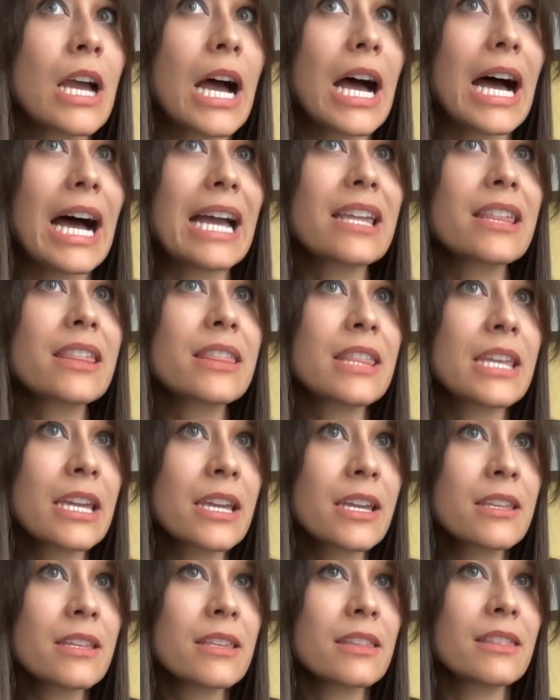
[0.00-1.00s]
I
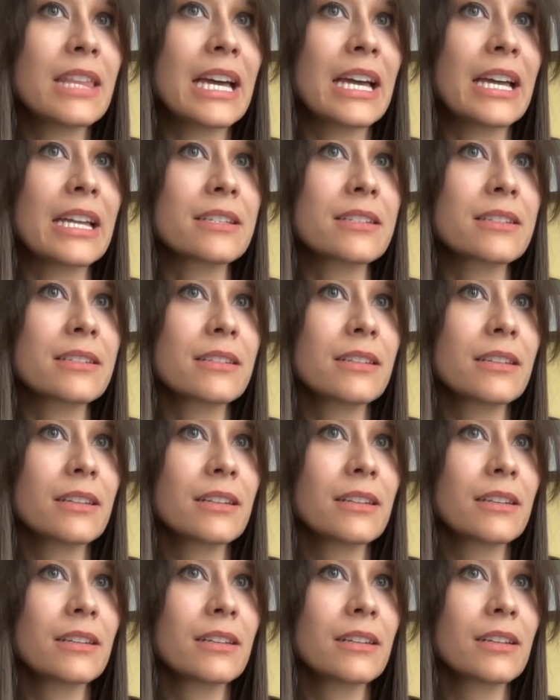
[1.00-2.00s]
think that
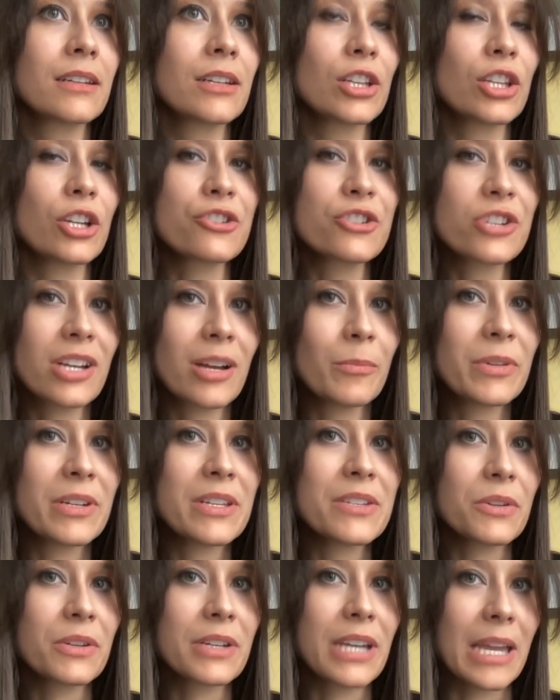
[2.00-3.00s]
larger
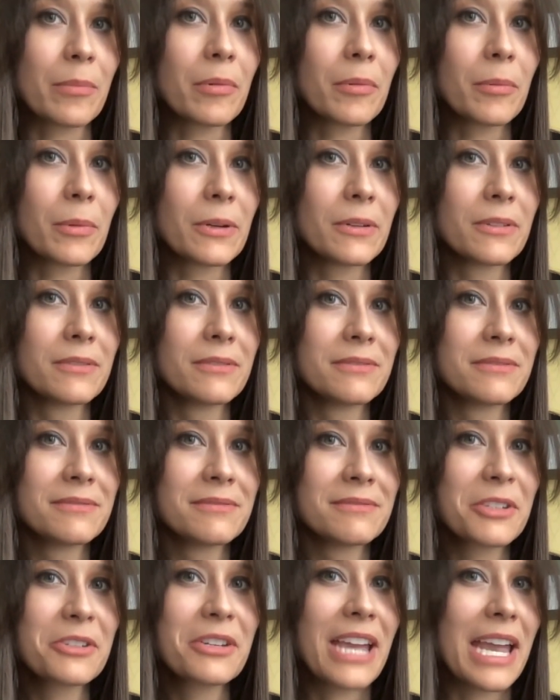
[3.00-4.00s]
companies are capable.
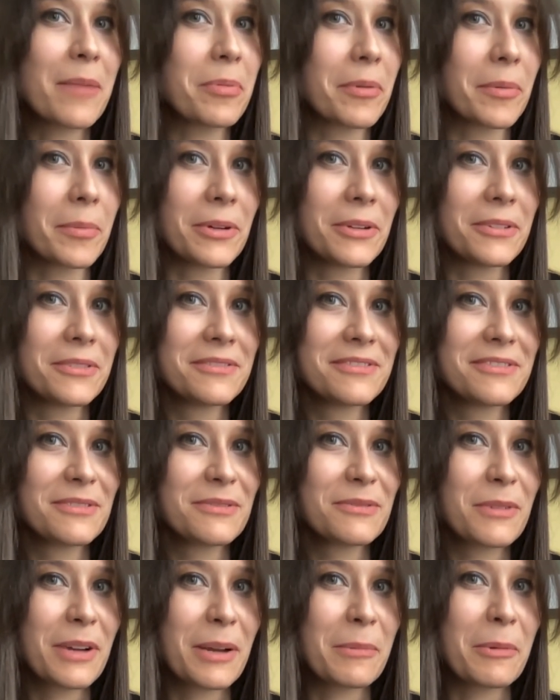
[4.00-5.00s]
They're capable.
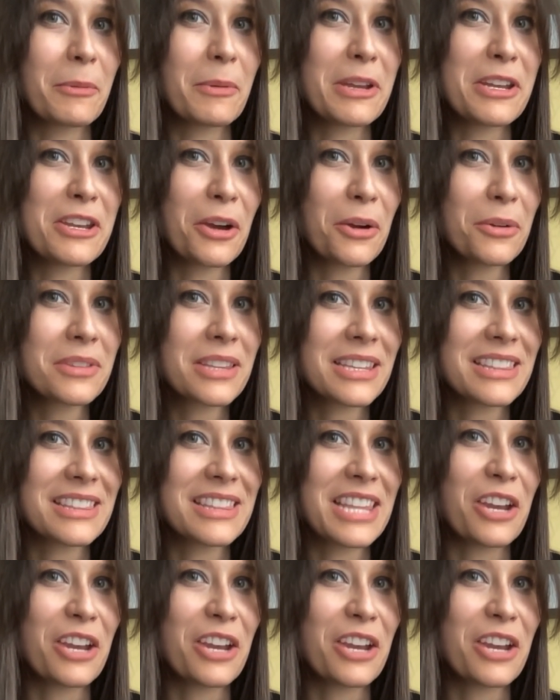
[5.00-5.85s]
I mean, we know that they